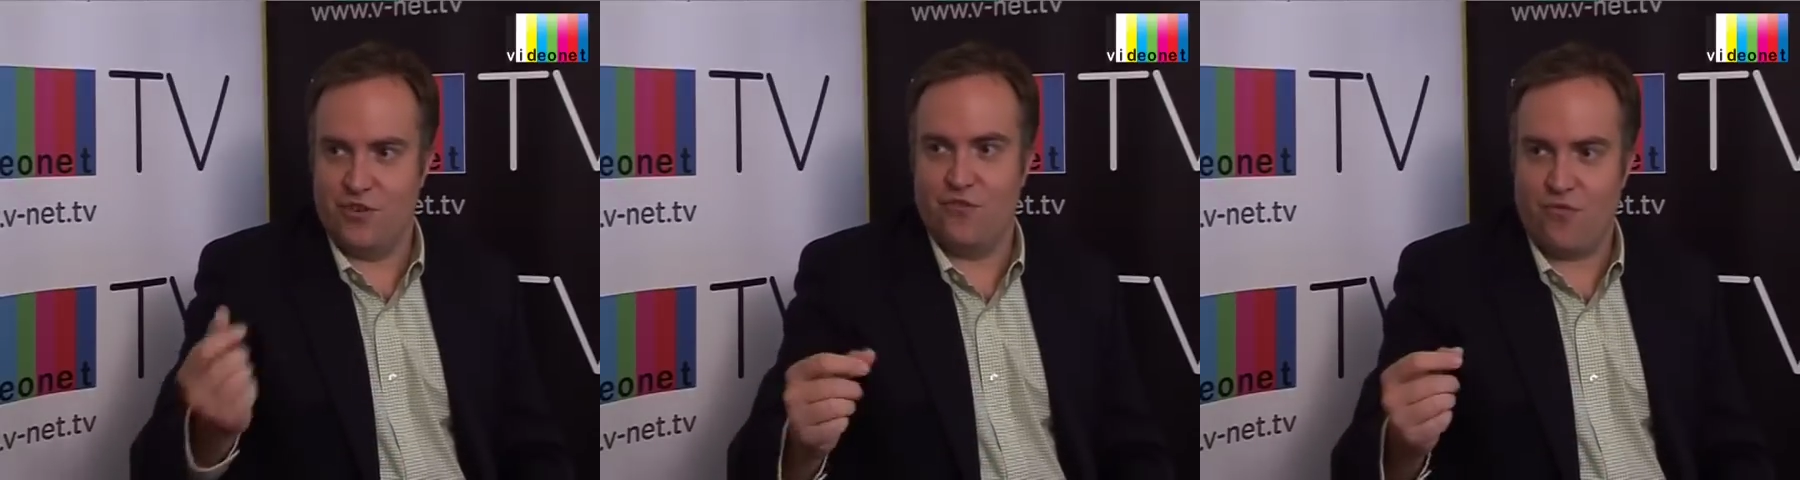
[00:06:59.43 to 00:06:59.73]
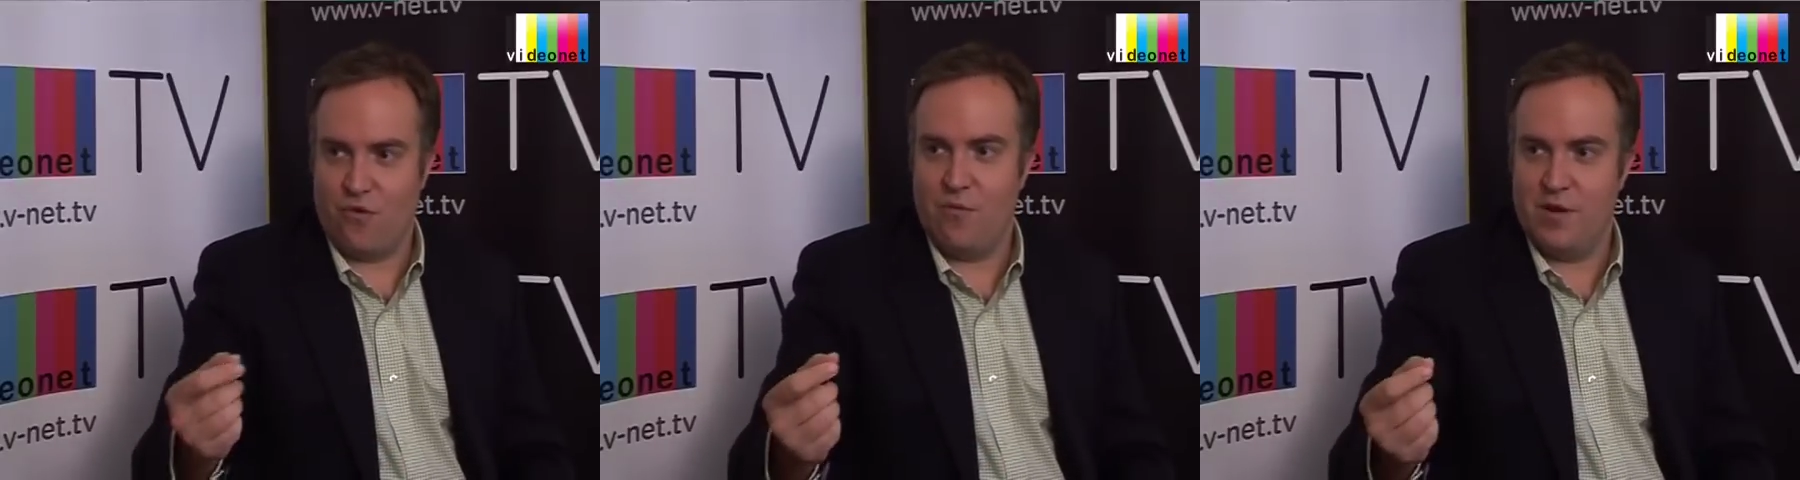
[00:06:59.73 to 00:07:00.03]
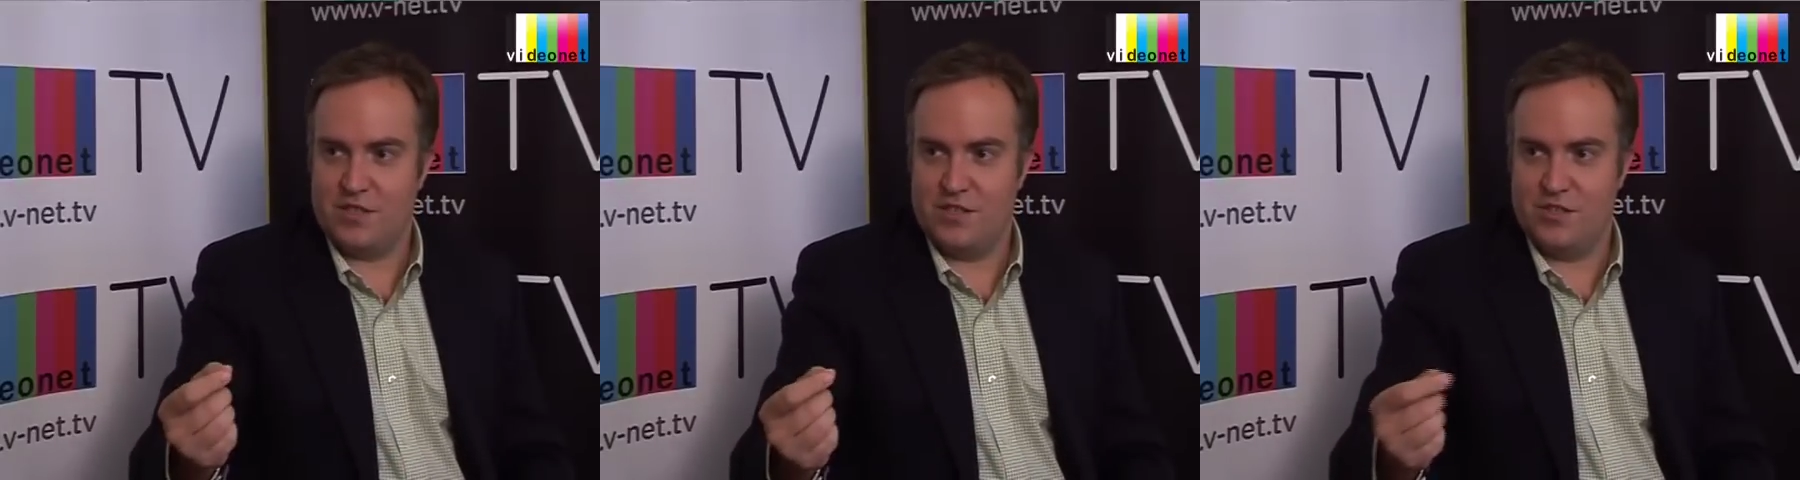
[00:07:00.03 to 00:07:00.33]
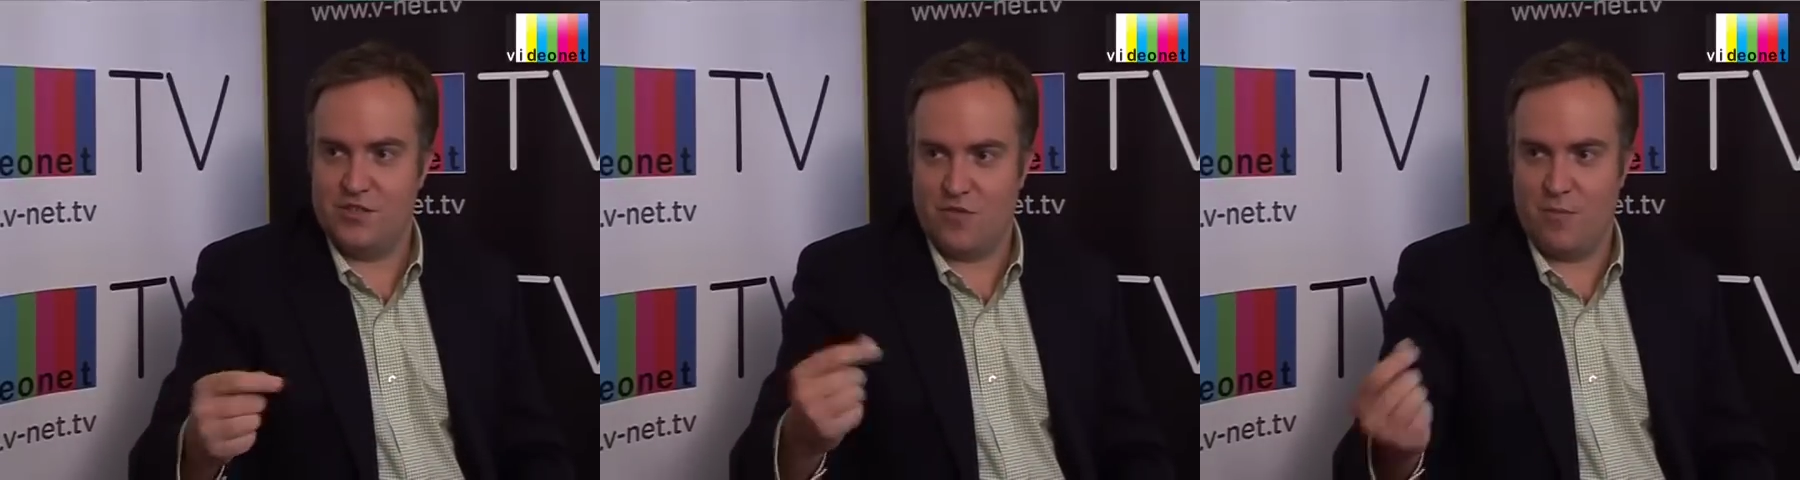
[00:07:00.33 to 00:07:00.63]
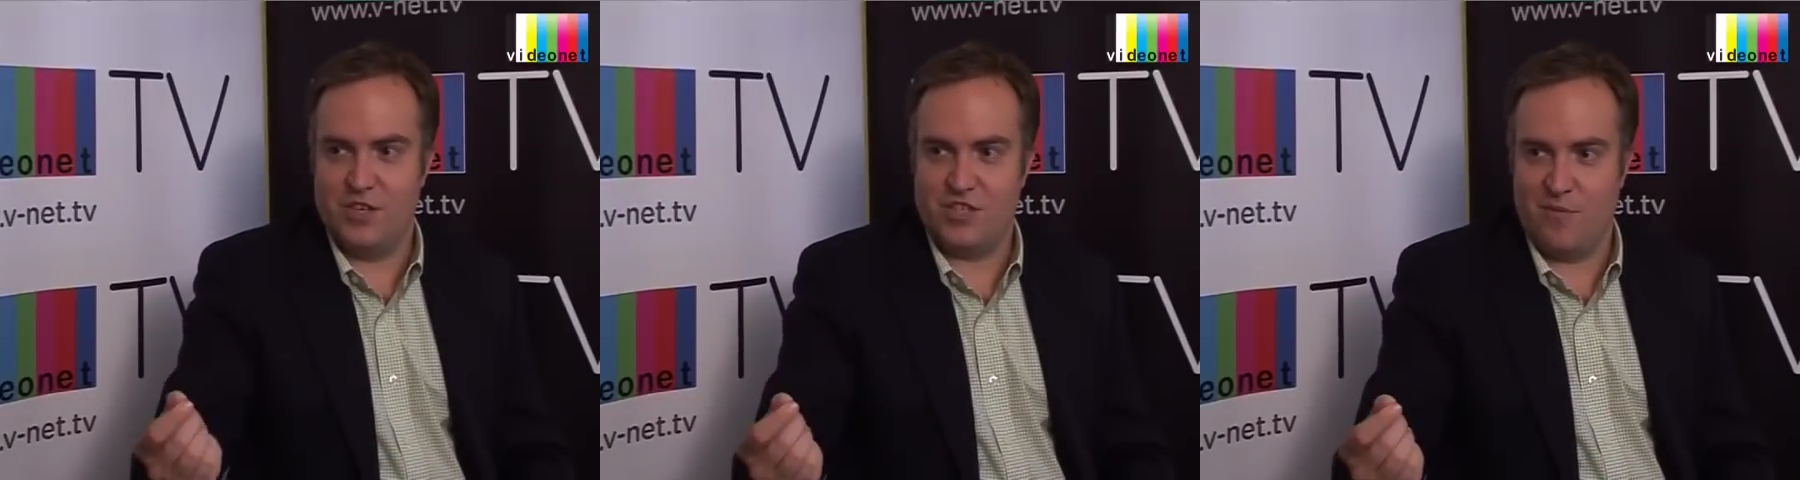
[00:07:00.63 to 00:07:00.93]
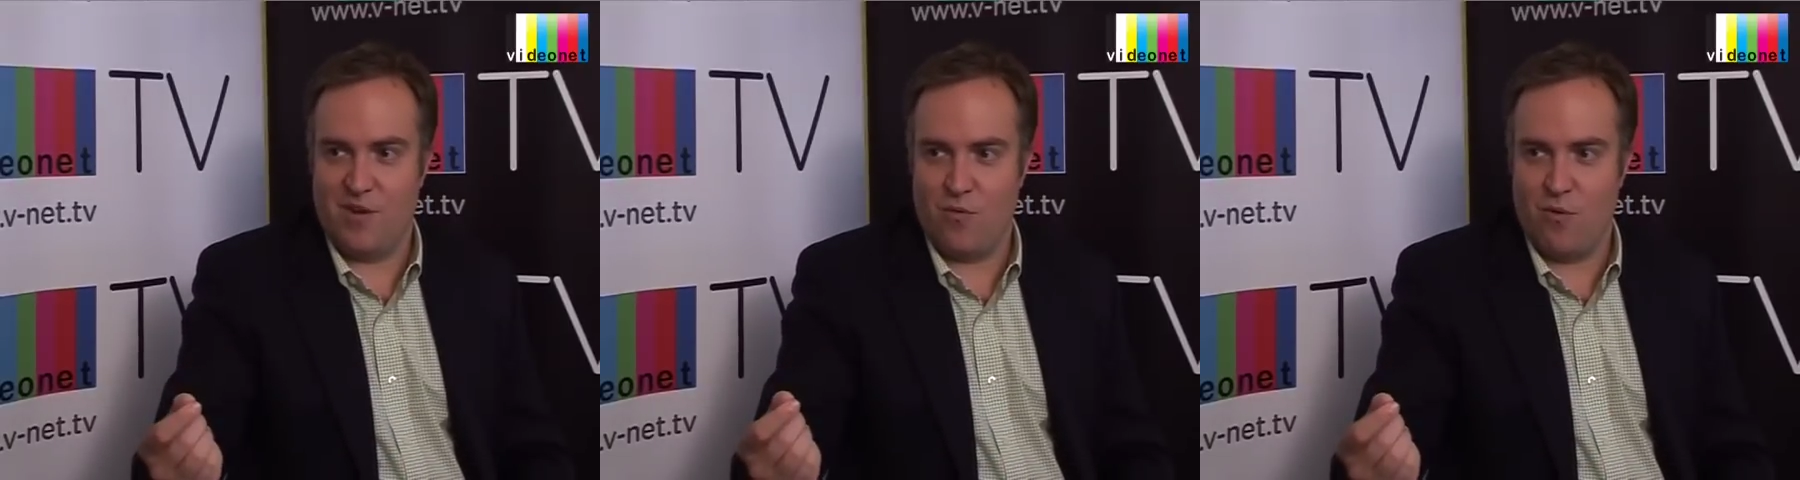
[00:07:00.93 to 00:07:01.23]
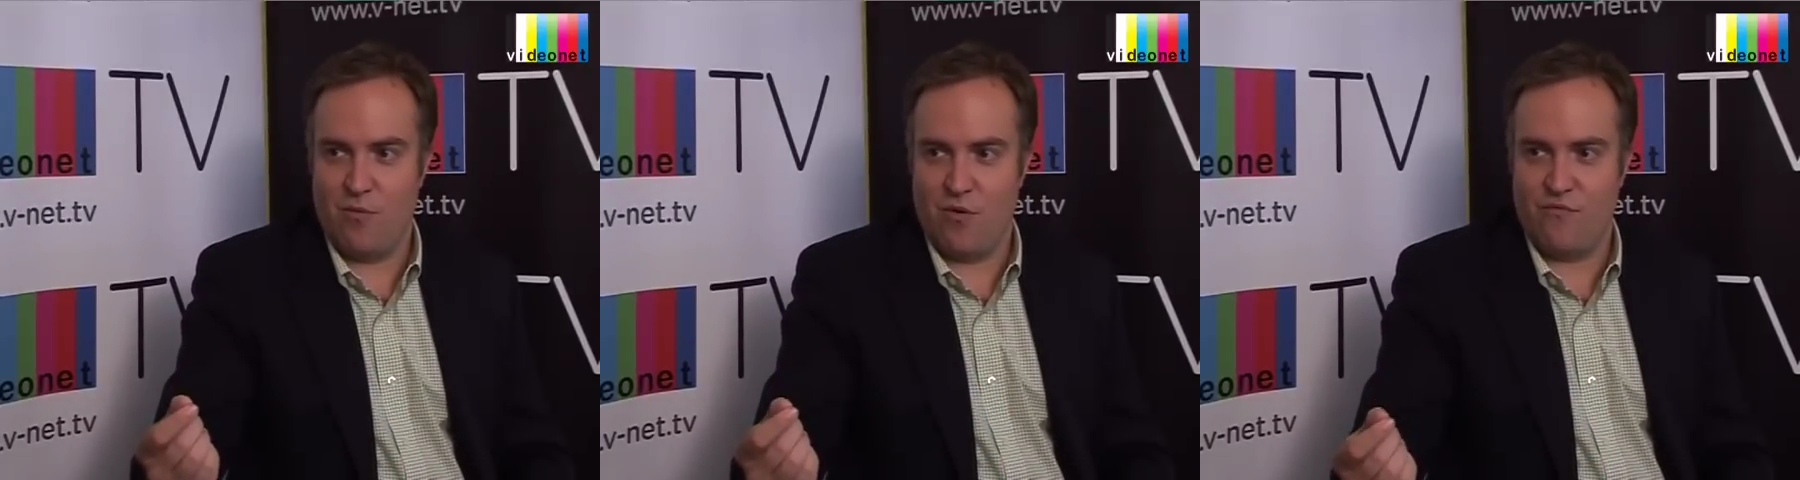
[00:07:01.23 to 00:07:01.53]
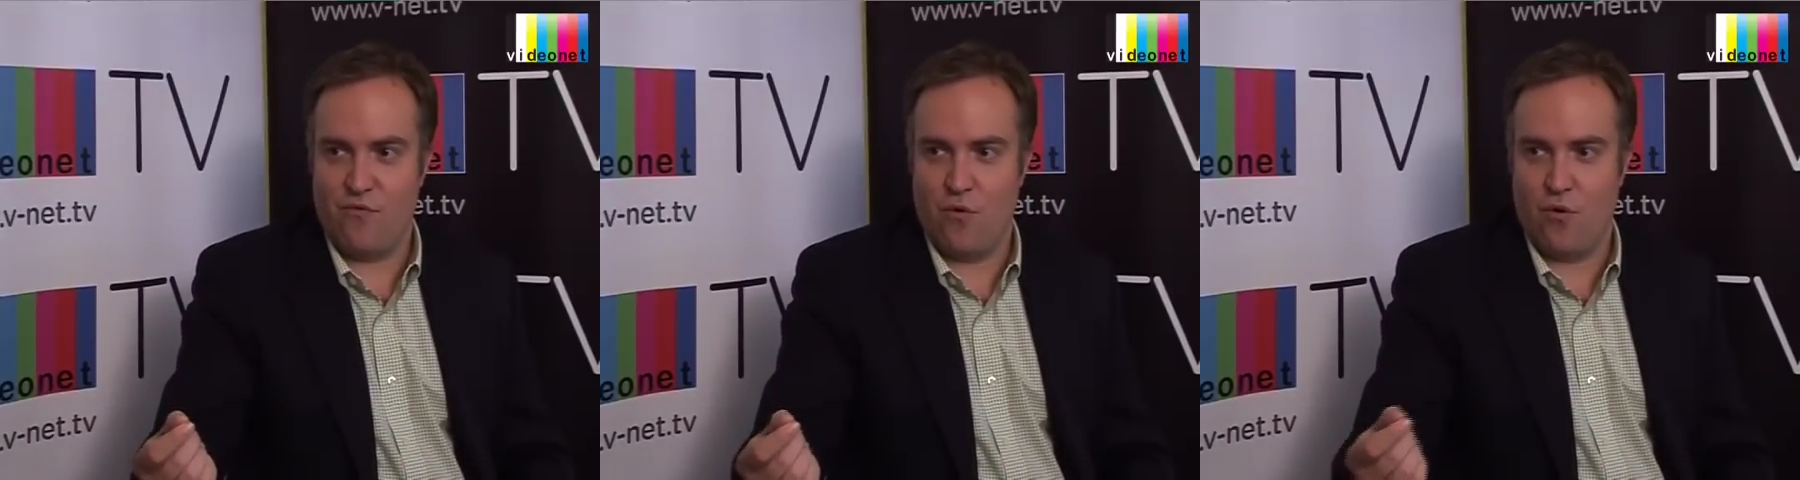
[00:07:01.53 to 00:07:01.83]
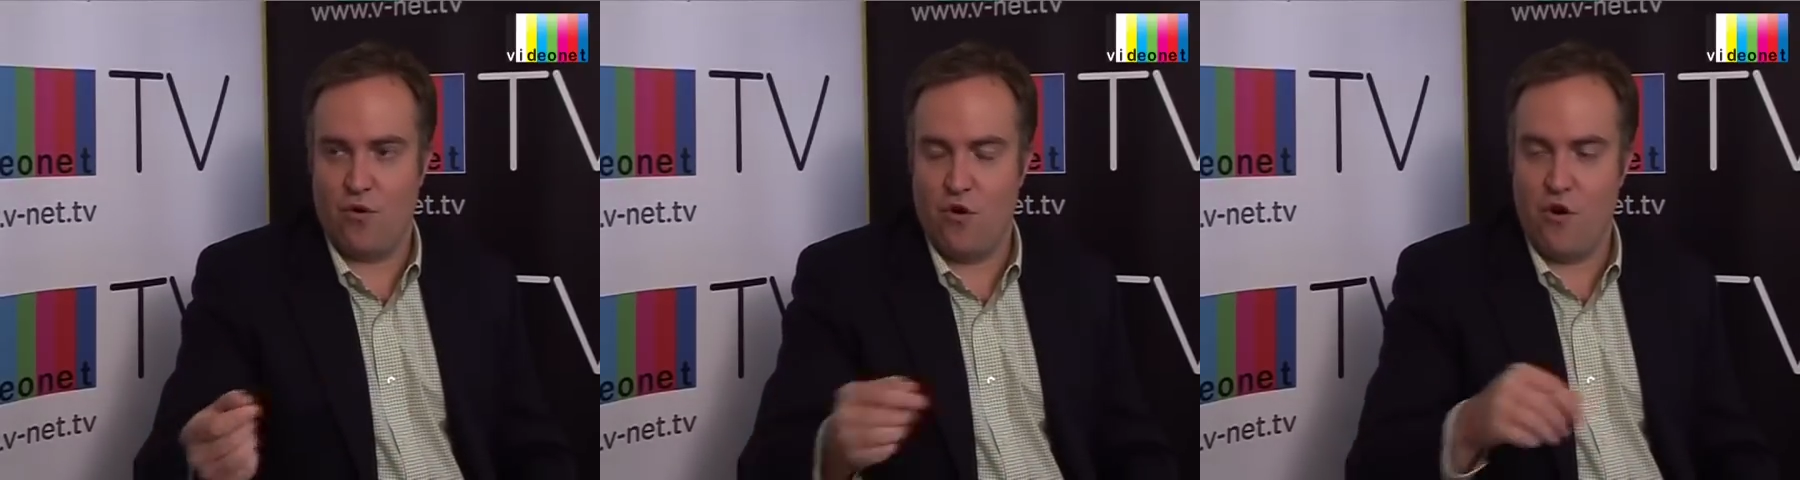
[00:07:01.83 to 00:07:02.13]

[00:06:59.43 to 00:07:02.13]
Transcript: control messages from HDMI 1.4